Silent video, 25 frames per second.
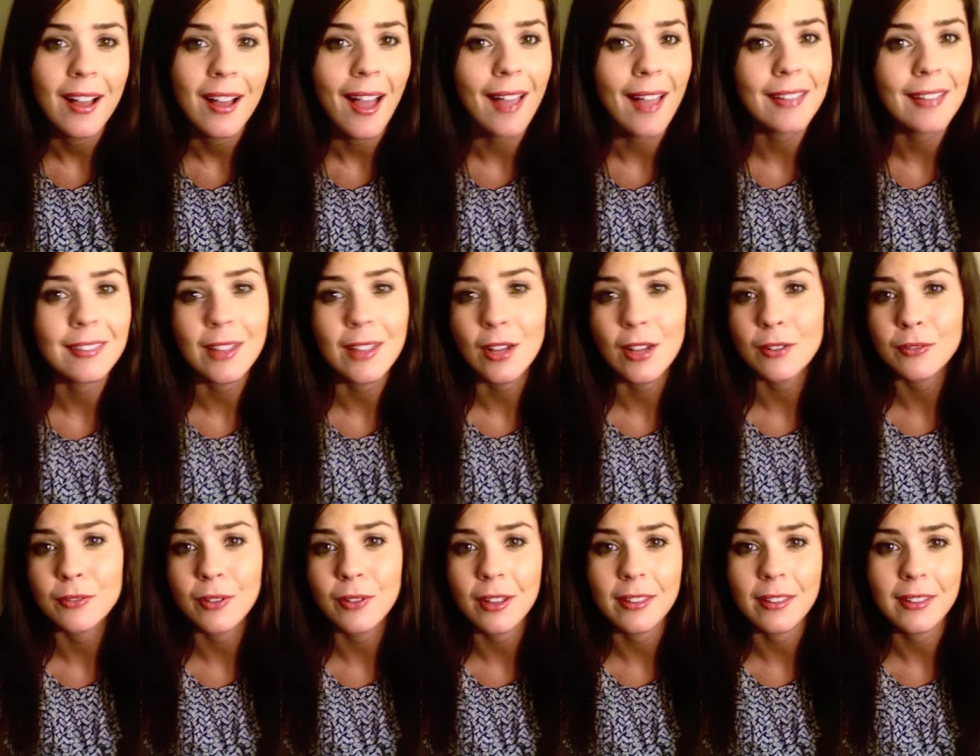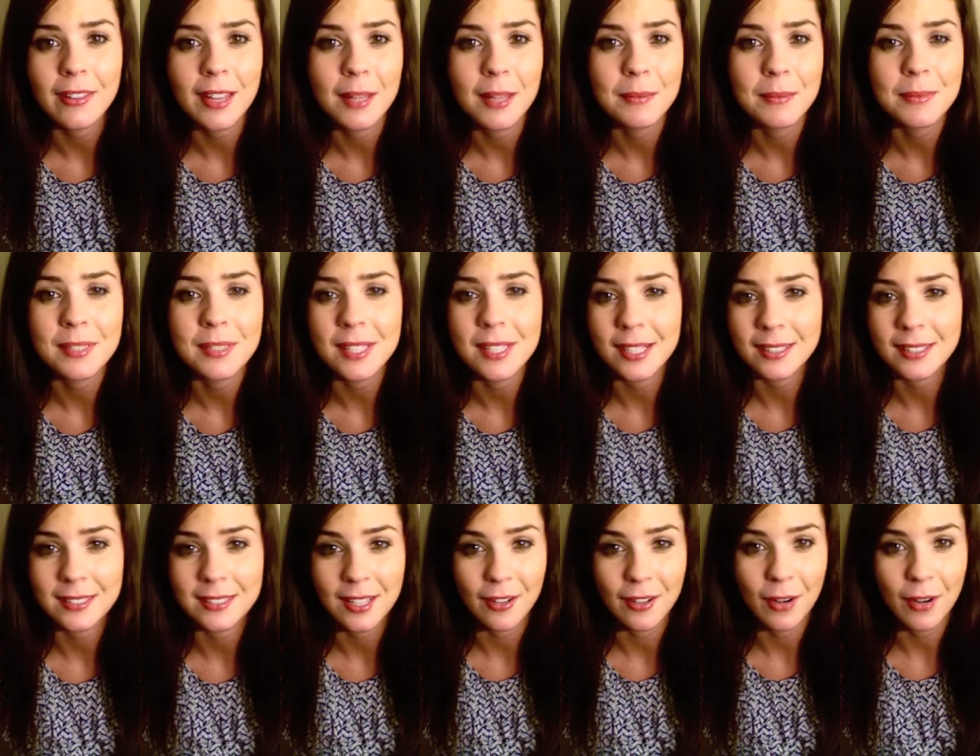I love red lips,
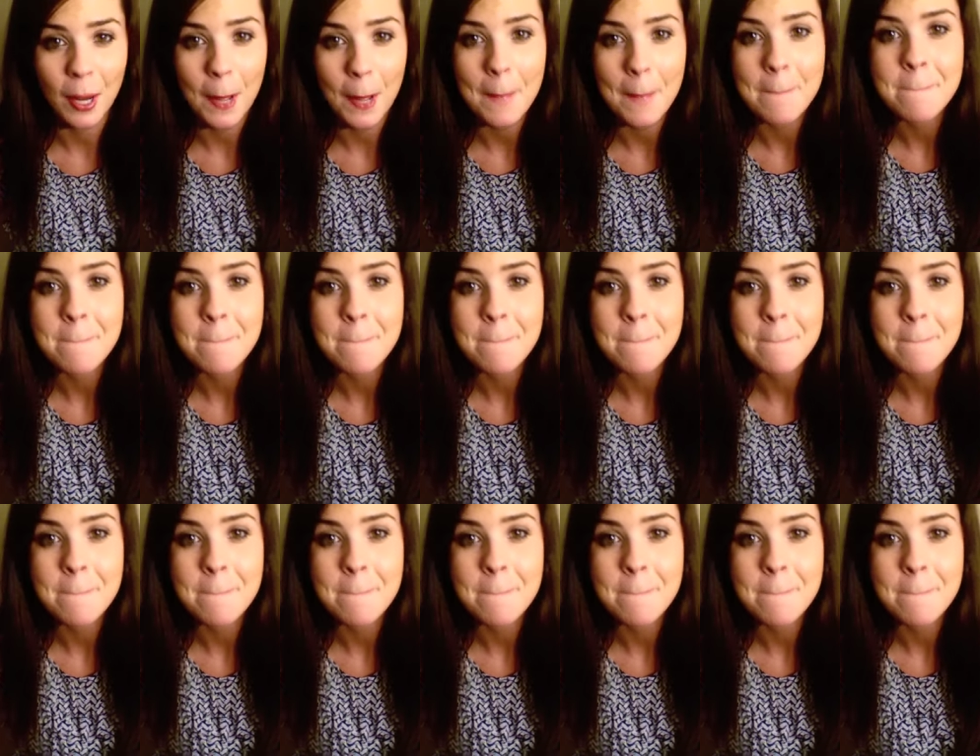etc.